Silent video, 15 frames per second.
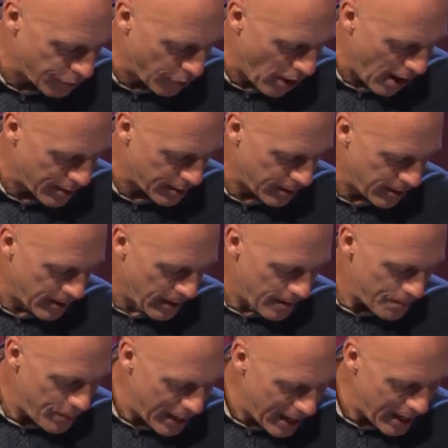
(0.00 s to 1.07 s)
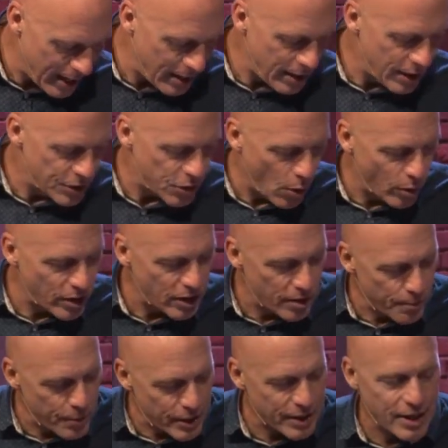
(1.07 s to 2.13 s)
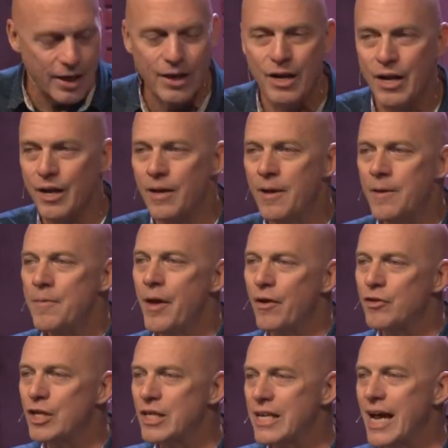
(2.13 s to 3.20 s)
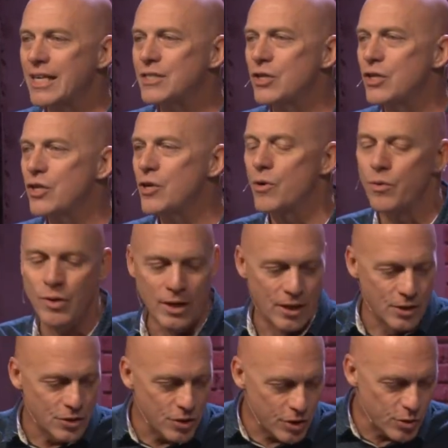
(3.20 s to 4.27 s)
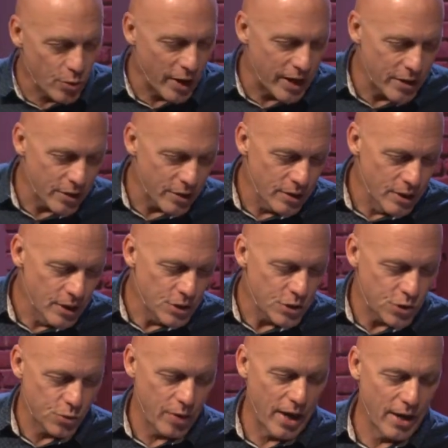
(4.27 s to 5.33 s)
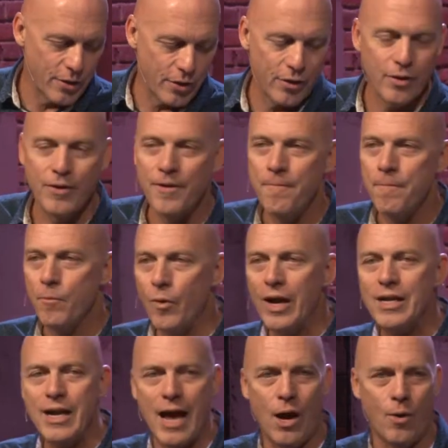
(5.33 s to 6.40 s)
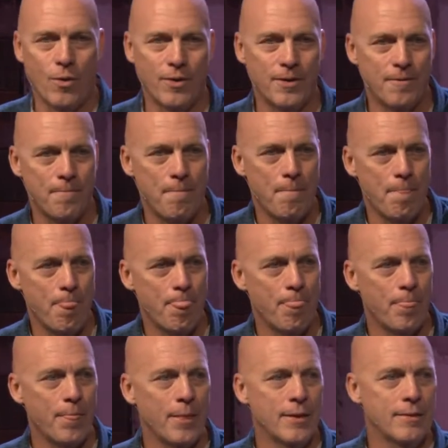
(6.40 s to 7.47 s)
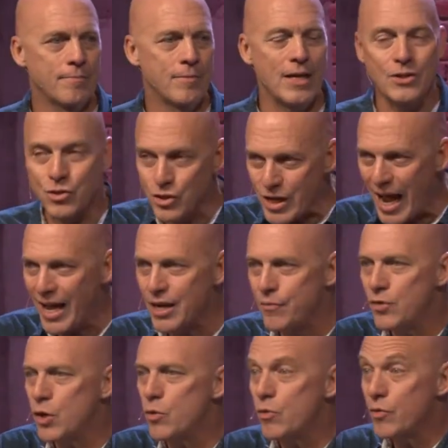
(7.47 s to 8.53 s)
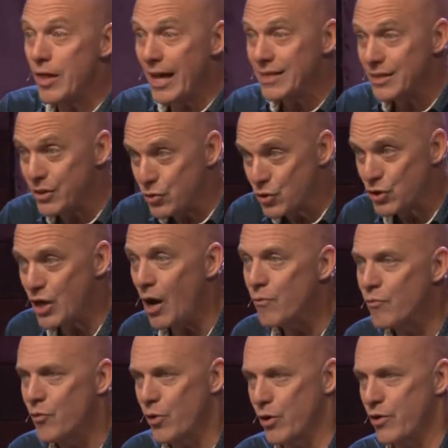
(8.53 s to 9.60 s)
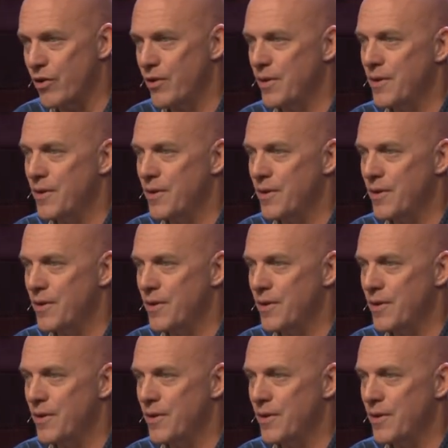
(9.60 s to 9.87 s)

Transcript: thought. Pain is only the beginning of connecting you to greater strength. Right now, inside of you, that discomfort,